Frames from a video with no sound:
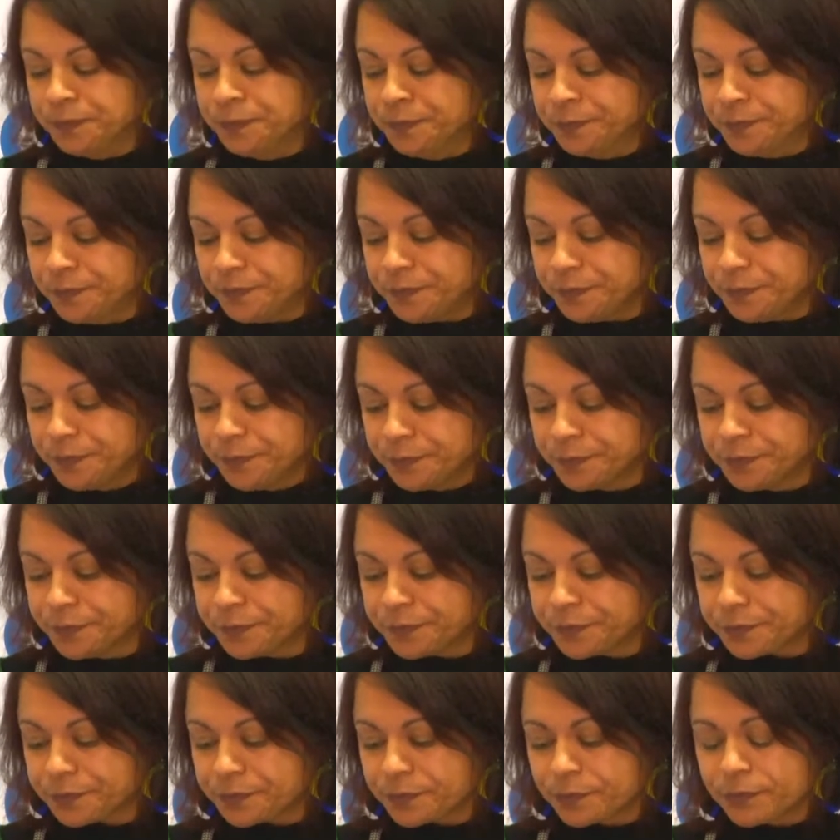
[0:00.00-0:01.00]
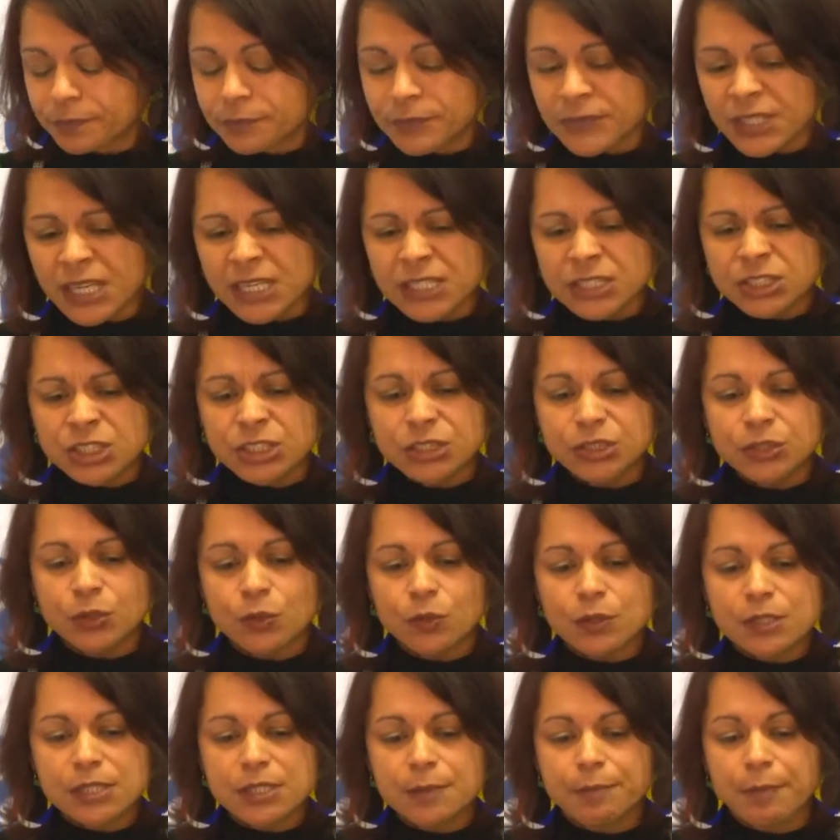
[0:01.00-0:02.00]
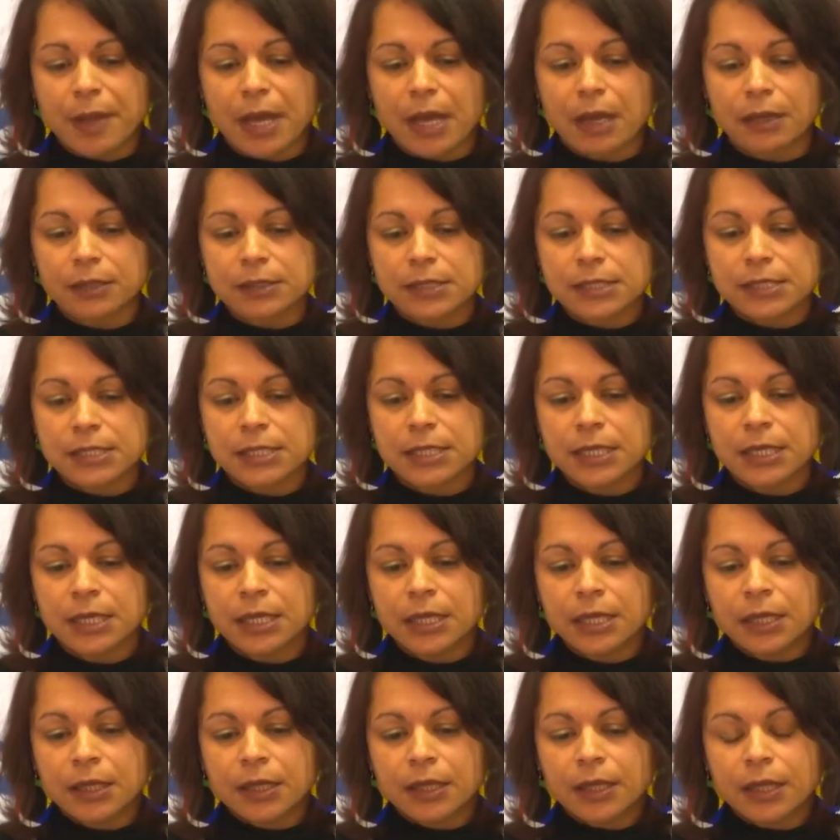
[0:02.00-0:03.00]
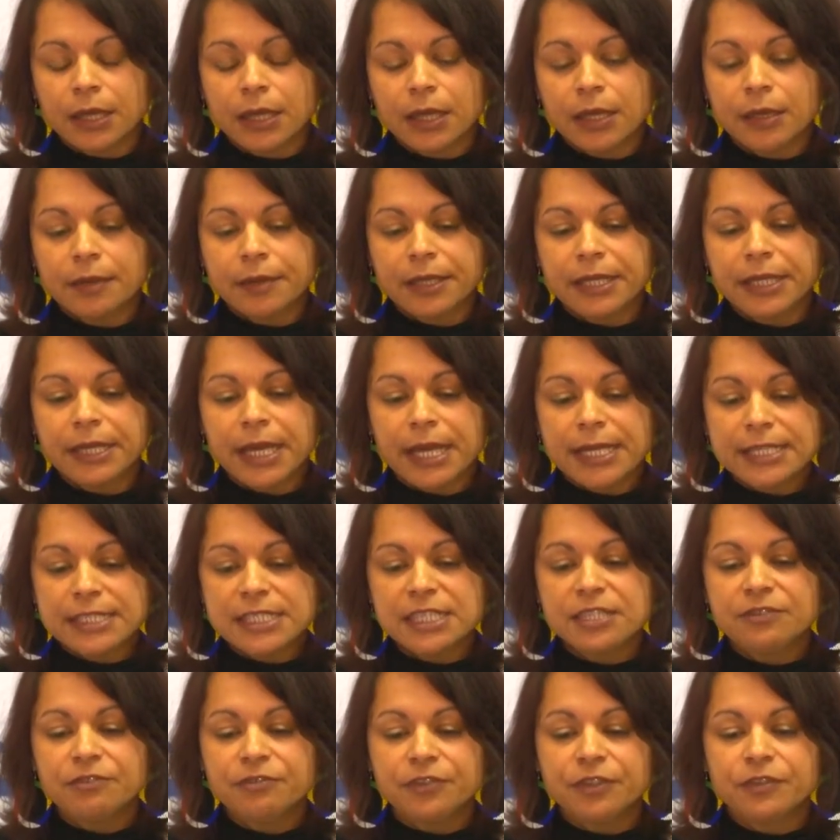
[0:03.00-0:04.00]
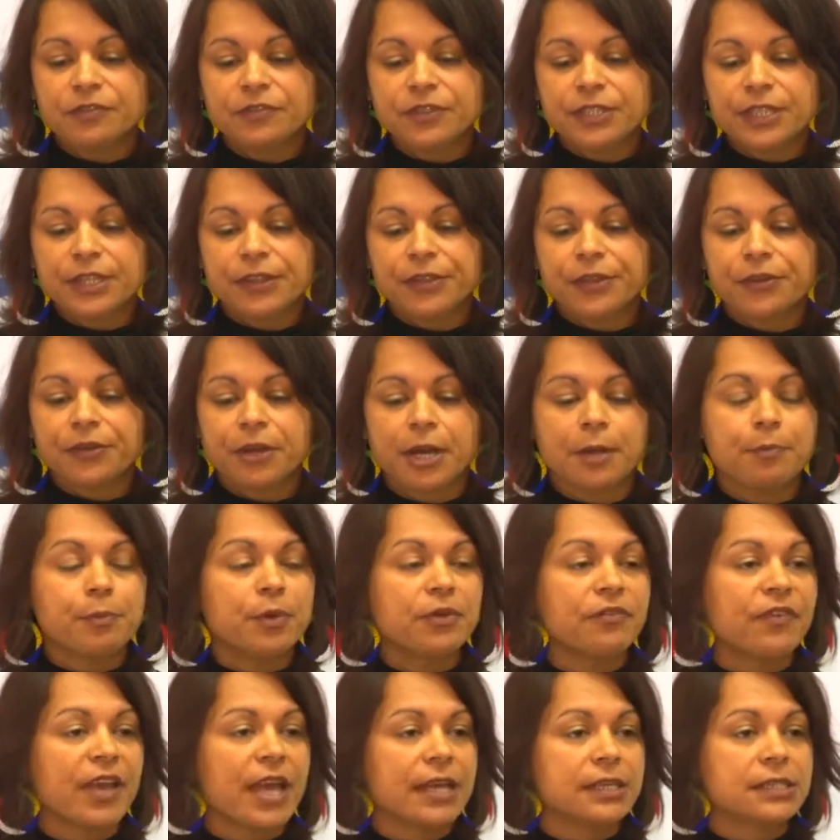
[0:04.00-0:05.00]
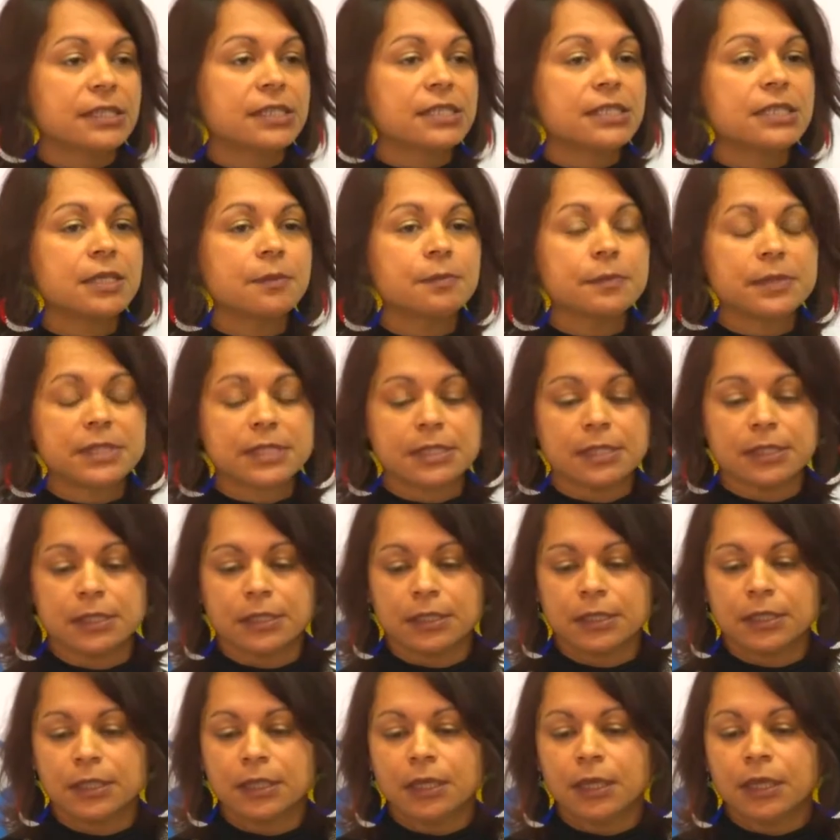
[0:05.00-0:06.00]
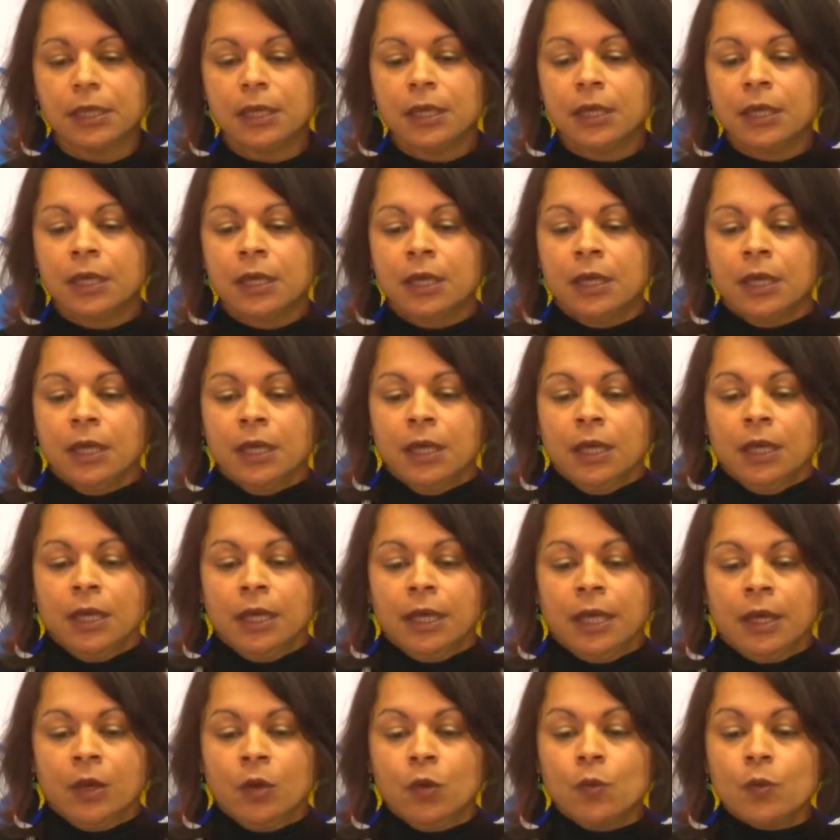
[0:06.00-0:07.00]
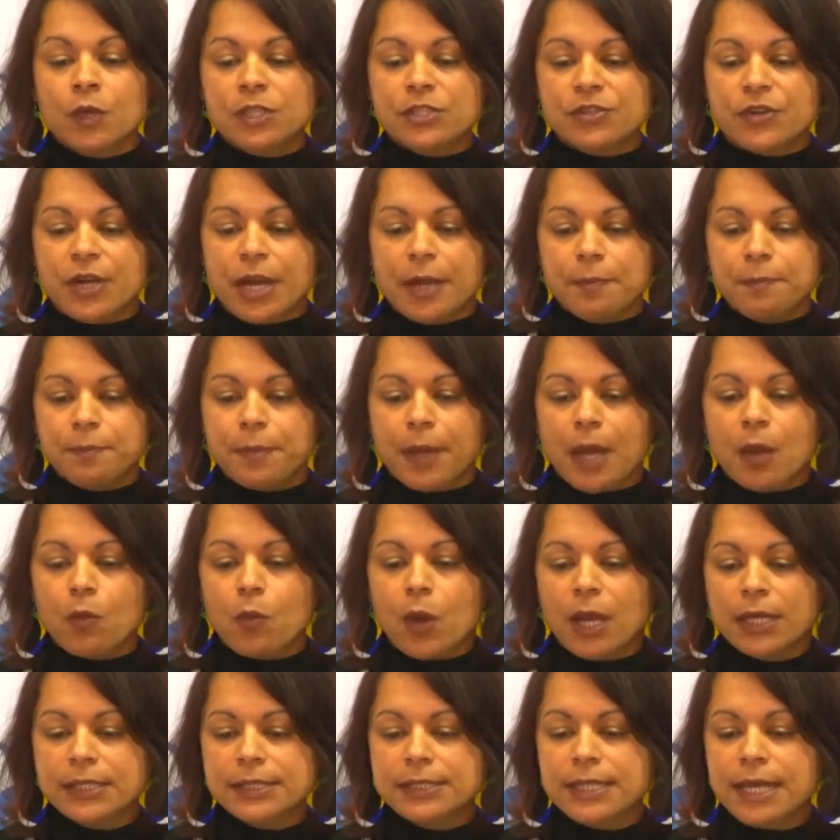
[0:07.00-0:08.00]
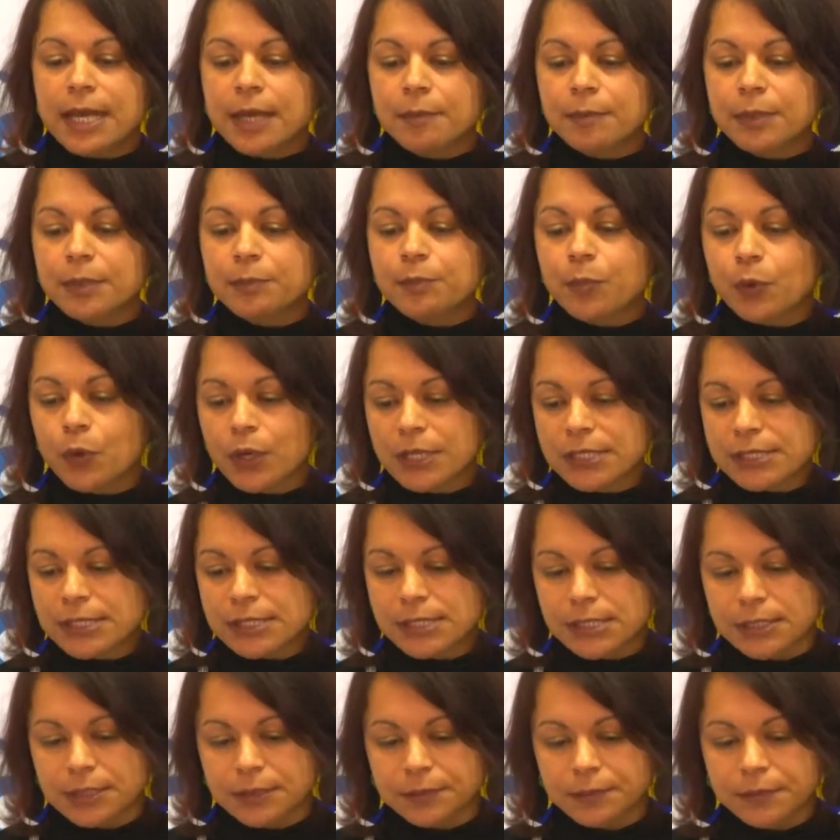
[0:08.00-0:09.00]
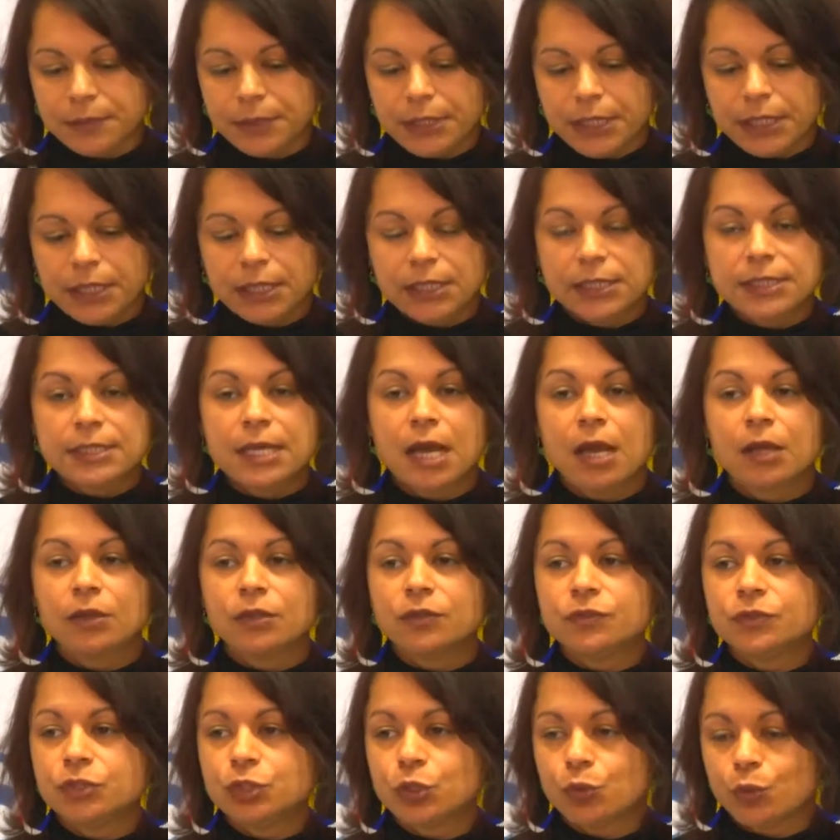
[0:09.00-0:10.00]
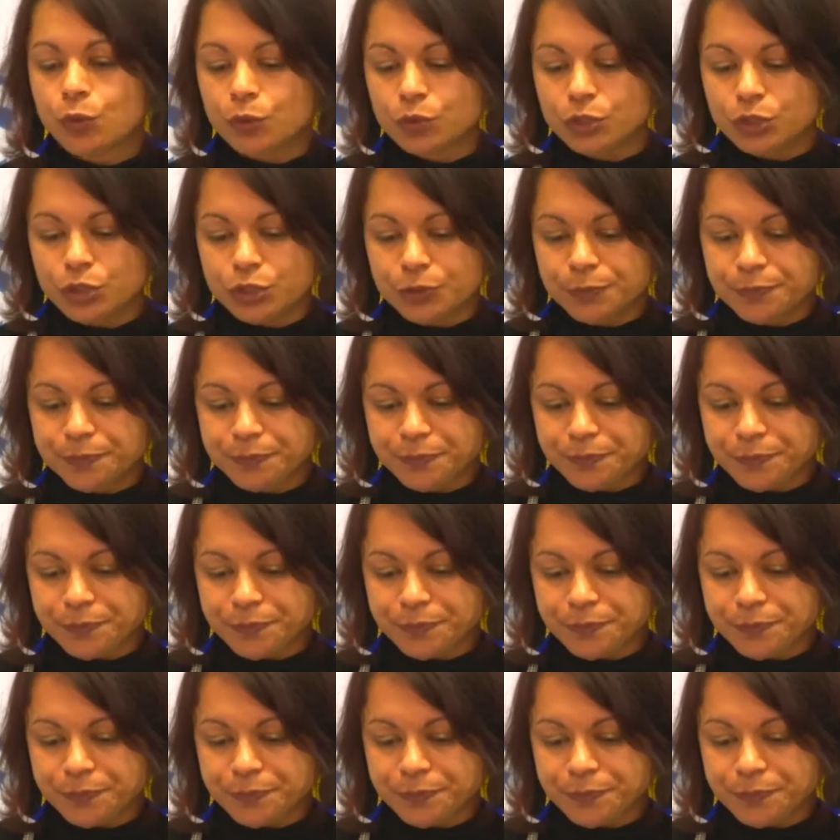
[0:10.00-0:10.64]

and she talks about, uh, in 1850, the rape of Anna Simpson, who was raped by one Damon Booysen in the town of George.